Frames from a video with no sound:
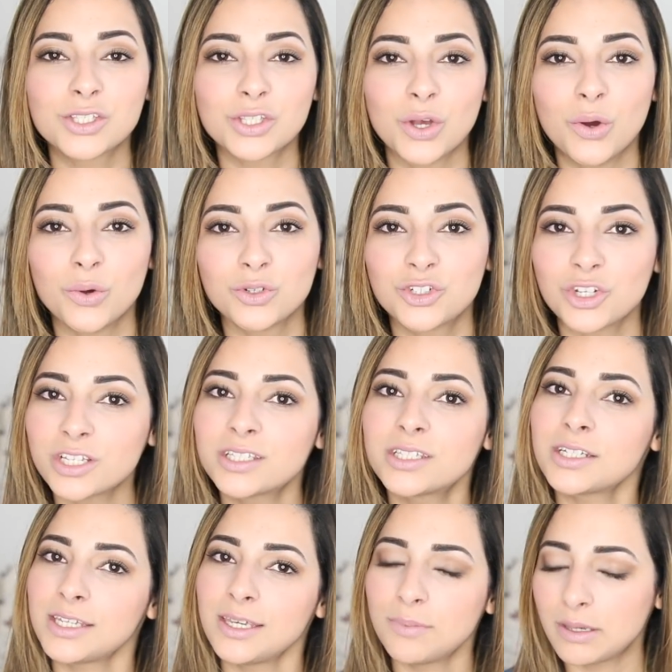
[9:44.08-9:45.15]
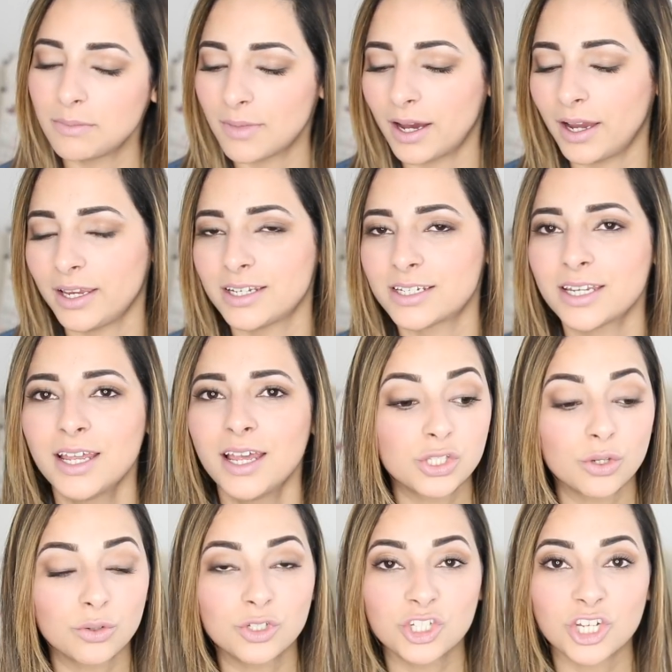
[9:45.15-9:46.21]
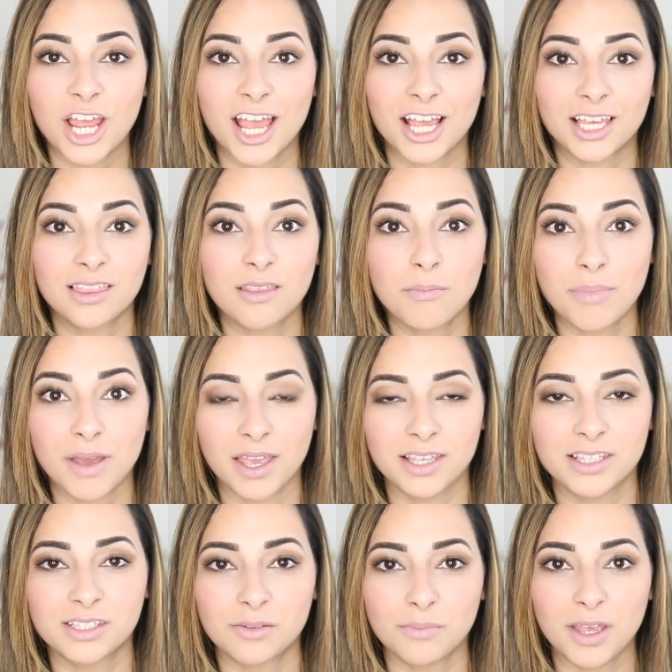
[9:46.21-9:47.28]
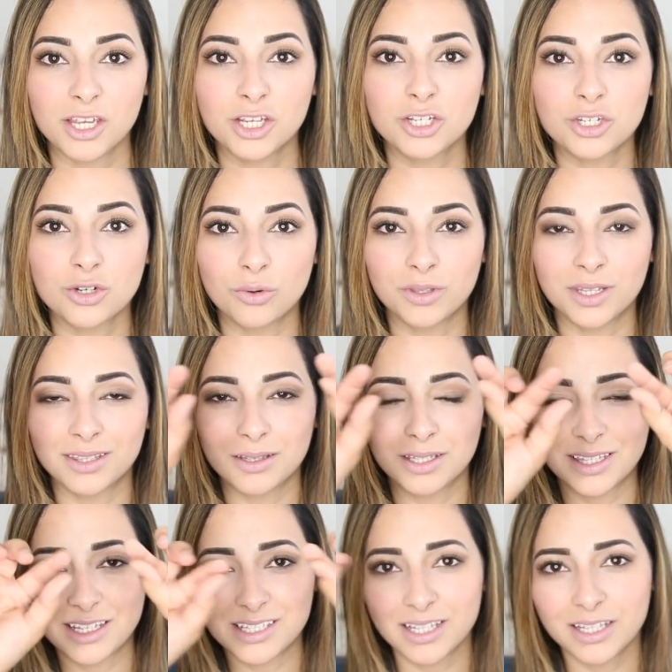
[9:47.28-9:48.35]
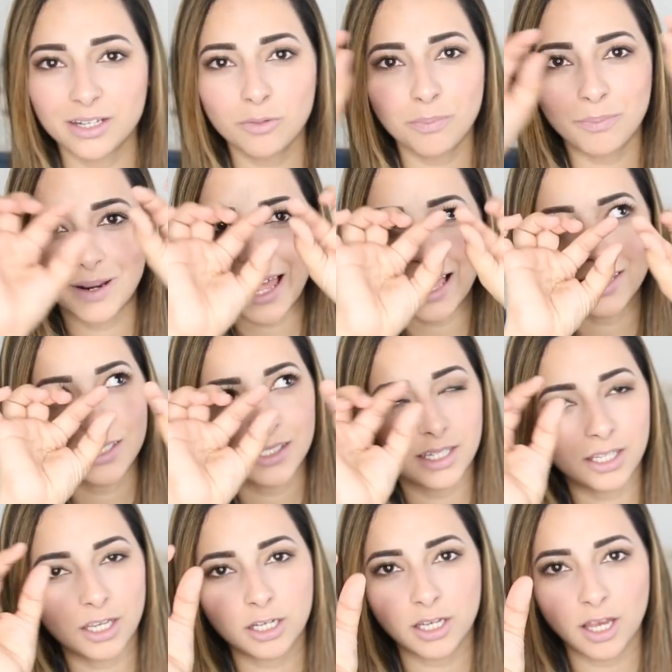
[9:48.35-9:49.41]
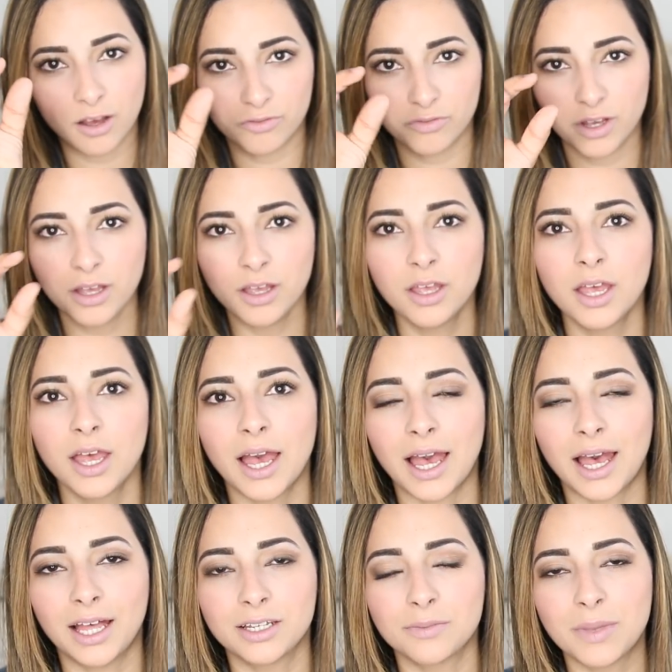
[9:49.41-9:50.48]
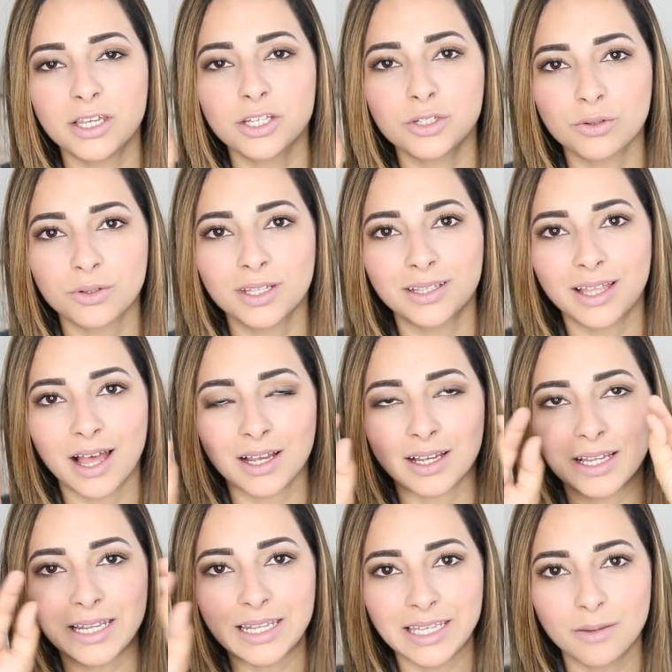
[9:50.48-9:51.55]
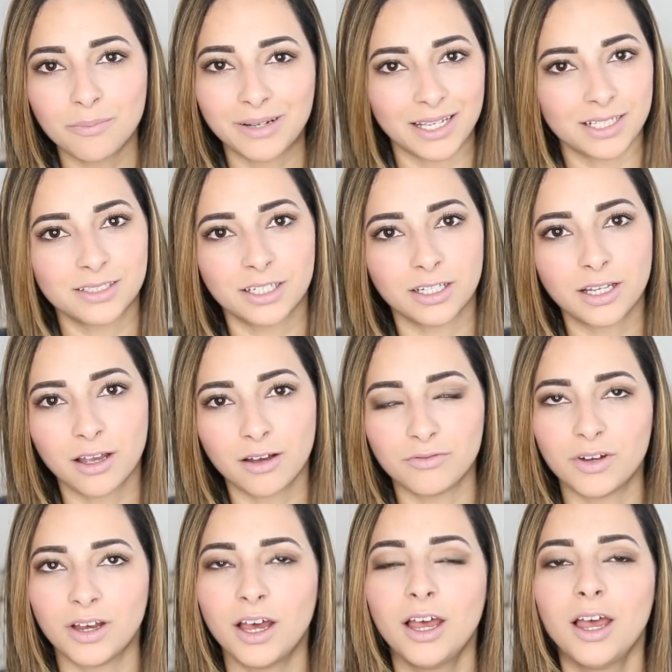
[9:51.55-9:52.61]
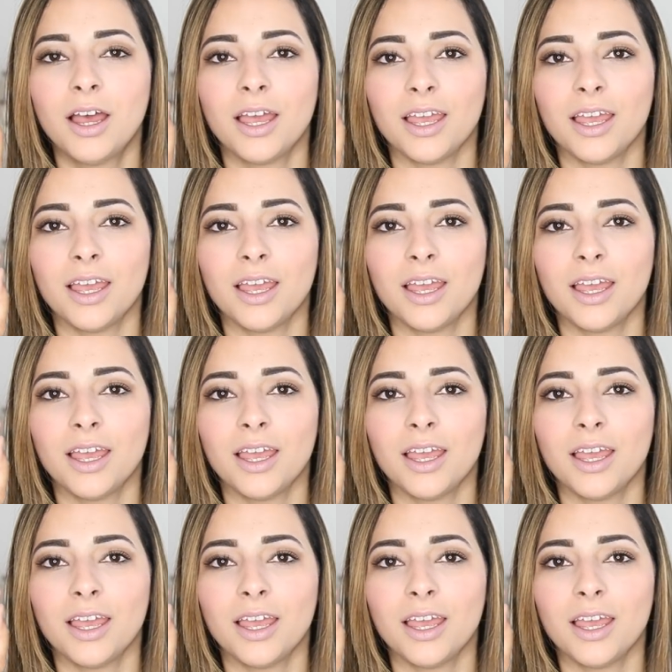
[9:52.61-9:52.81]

So just to keep in mind, so check the base to make sure that there's a little plastic cover, and make sure that that clear plastic cover